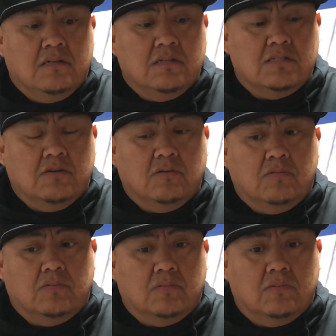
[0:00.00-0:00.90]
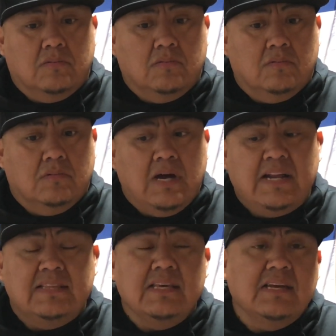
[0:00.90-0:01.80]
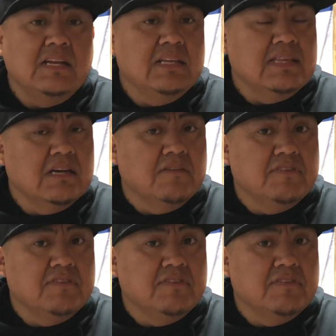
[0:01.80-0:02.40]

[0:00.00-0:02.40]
So I didn't think anything of